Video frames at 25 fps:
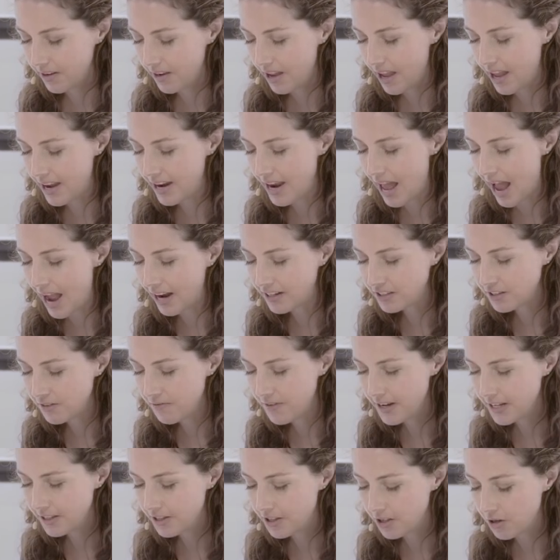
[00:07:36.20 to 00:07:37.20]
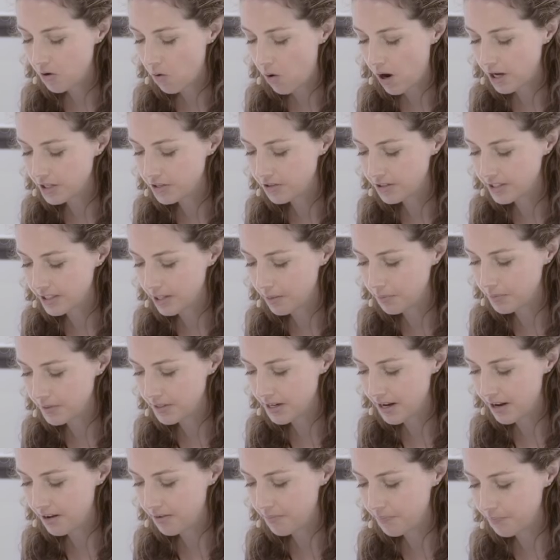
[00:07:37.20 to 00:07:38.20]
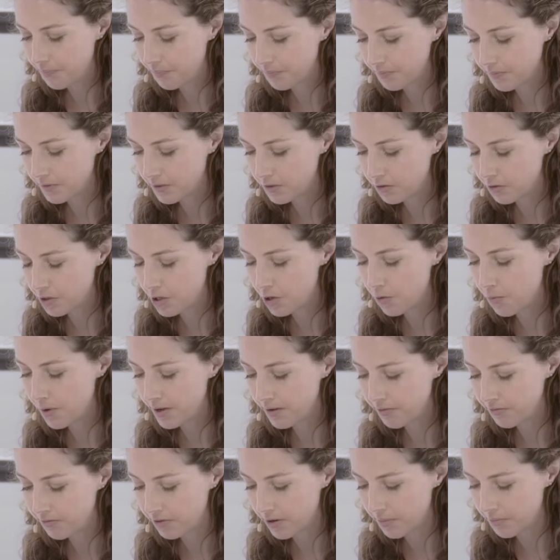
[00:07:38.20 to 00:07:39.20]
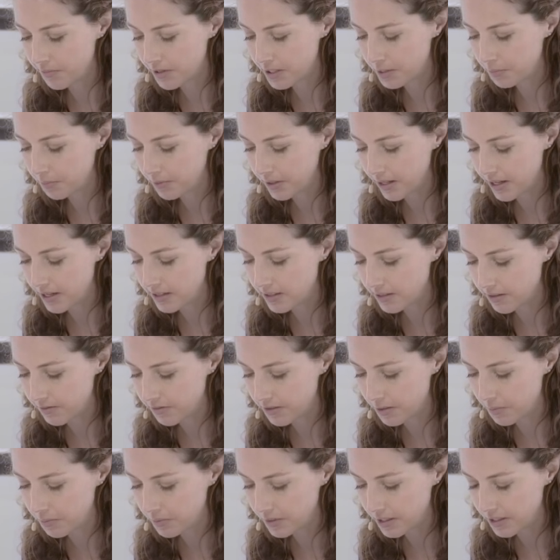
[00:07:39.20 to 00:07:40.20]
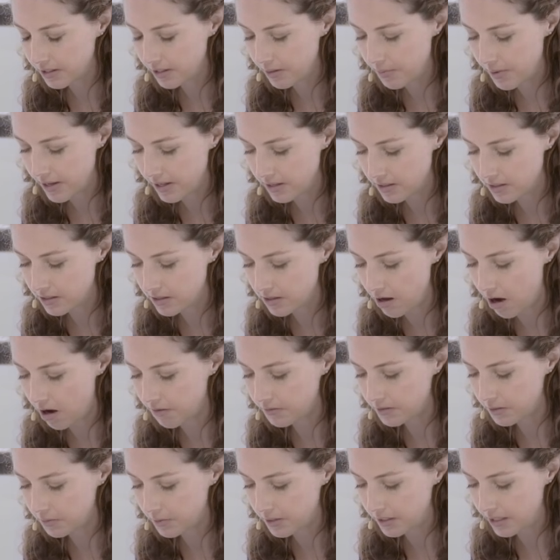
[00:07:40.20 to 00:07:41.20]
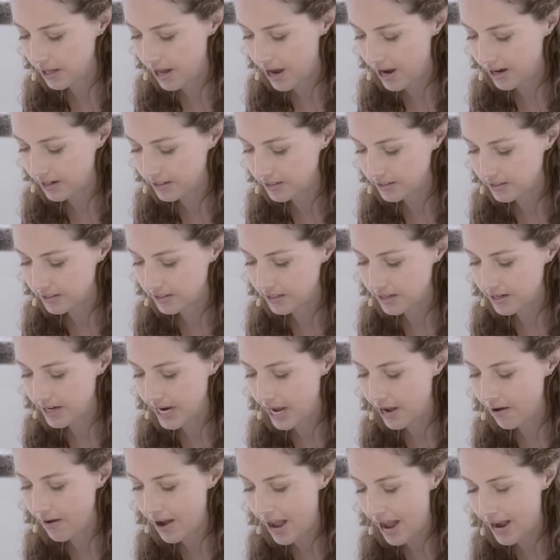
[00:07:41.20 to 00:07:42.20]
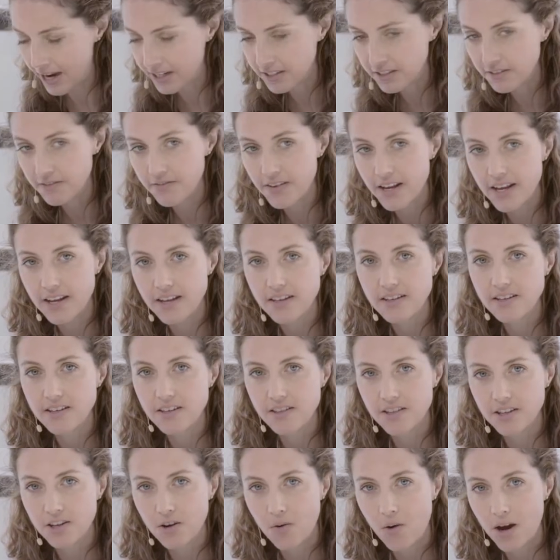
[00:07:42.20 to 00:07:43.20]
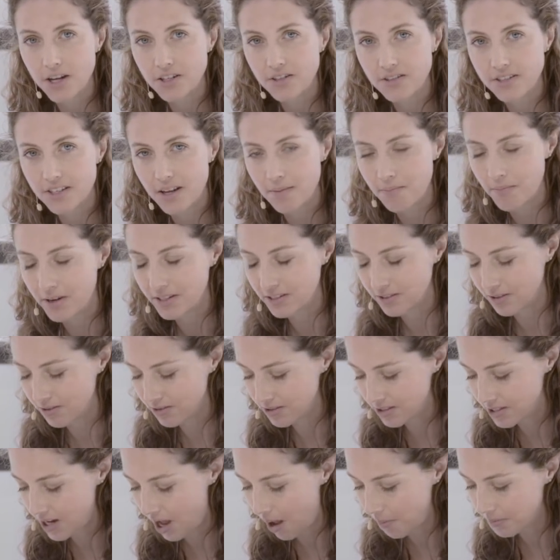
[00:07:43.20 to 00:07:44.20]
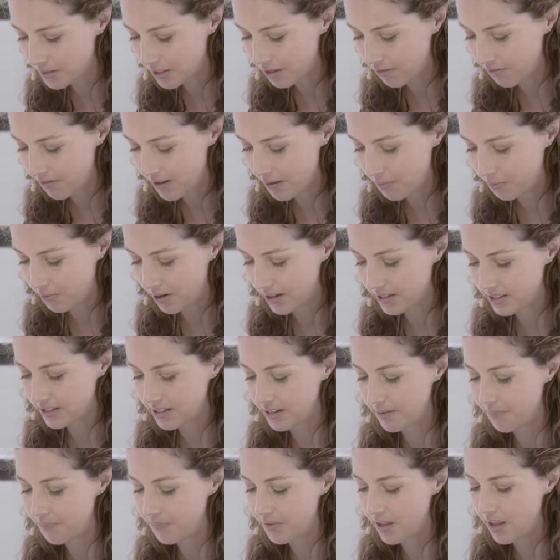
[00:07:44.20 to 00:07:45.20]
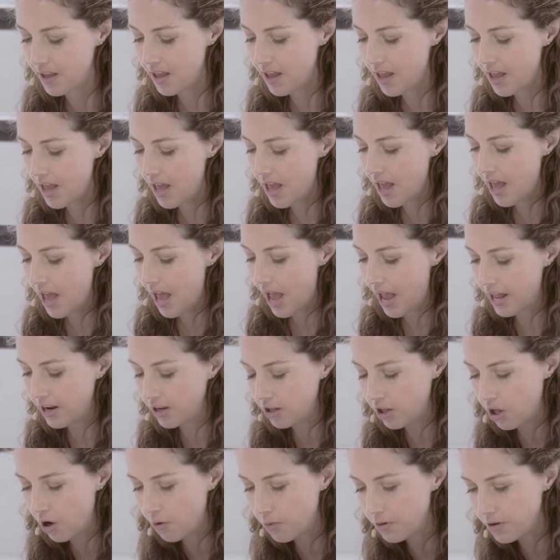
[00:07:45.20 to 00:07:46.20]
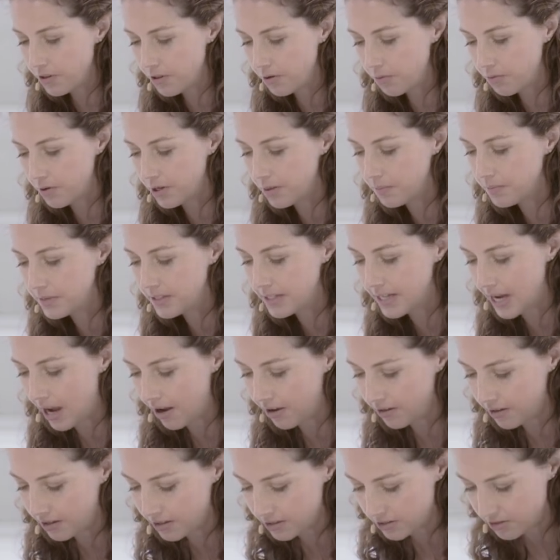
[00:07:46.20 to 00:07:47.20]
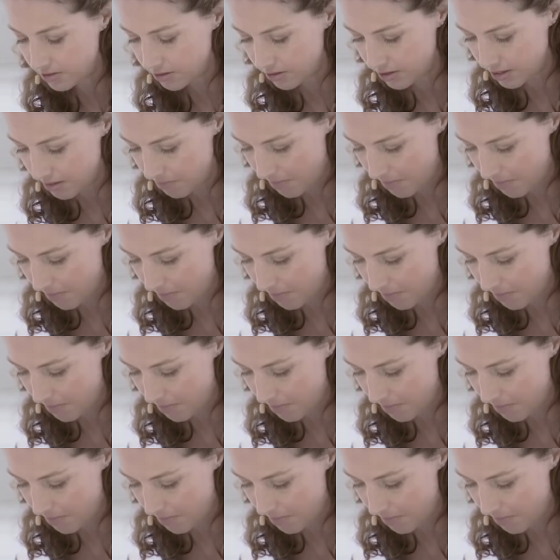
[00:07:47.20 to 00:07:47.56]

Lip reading: And activate the quadriceps now. So you went from this place of completely being soft and relaxed, and now activate the quadricep muscles, tops of the feet pressing, and lower the ribs down onto the